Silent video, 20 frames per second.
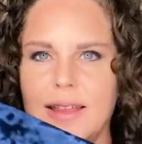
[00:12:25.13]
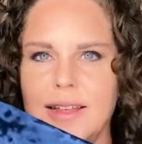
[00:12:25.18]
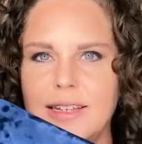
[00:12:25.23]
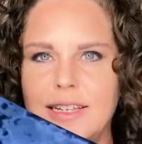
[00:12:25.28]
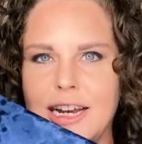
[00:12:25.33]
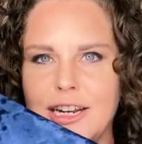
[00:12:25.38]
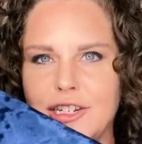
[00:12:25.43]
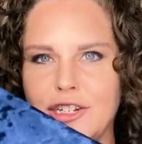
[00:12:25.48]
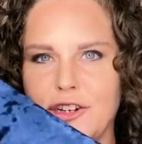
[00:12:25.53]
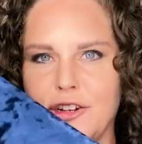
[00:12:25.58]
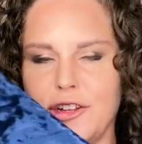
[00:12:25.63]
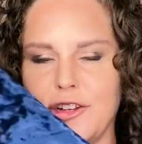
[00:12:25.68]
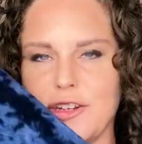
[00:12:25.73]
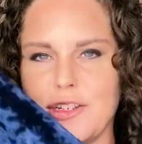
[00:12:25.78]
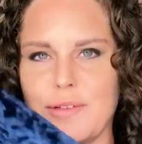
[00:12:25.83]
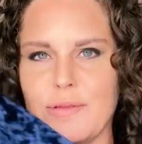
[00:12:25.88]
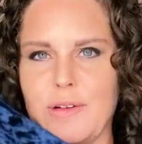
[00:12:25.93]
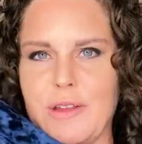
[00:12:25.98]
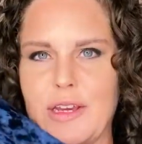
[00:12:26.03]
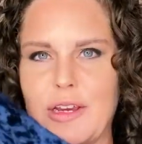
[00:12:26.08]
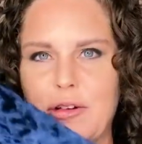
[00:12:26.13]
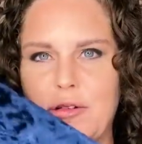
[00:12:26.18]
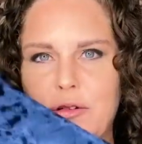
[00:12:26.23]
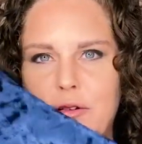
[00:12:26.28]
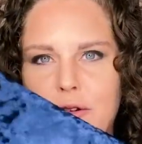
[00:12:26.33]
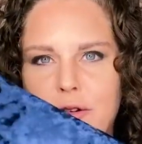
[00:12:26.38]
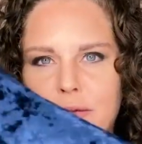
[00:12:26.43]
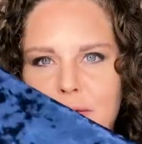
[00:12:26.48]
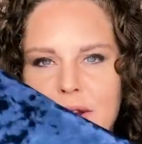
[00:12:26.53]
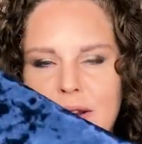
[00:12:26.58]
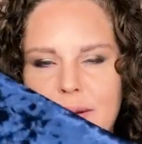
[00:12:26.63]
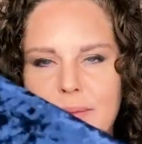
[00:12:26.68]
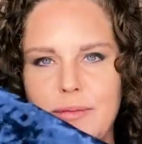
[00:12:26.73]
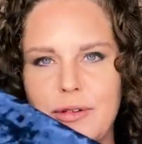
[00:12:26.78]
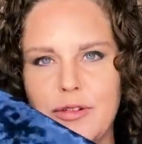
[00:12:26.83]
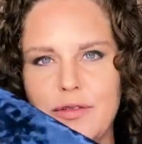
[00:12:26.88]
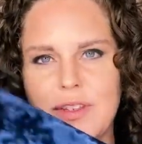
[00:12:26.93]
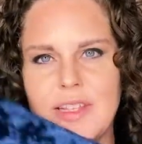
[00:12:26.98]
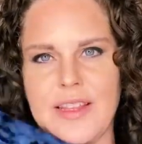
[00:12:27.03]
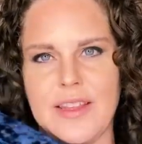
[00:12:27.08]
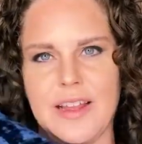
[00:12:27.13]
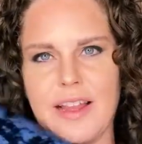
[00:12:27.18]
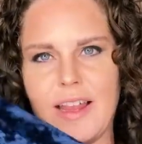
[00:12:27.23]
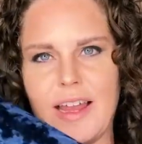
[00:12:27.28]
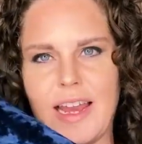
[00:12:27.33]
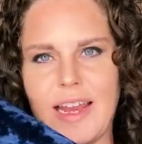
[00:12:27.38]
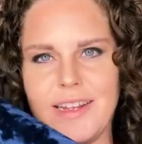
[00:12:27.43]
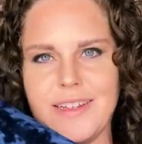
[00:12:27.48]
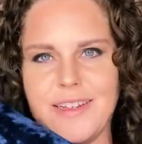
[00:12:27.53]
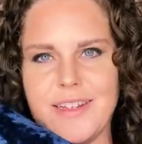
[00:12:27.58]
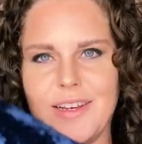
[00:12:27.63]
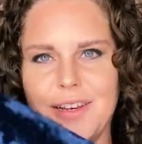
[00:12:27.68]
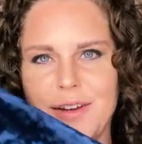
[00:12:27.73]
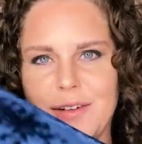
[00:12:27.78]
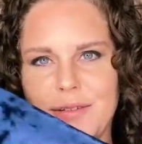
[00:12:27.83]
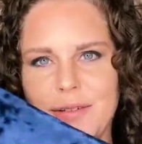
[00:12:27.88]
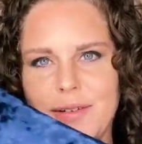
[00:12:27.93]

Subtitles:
texture looks really cool when it moves in the light too.